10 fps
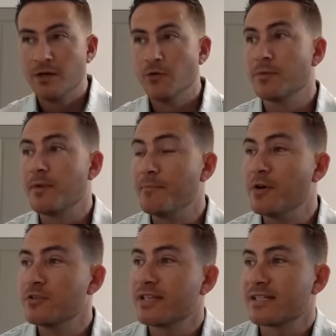What am I
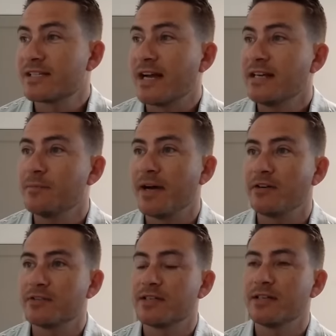most excited
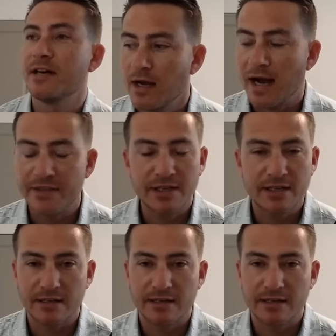about? I think,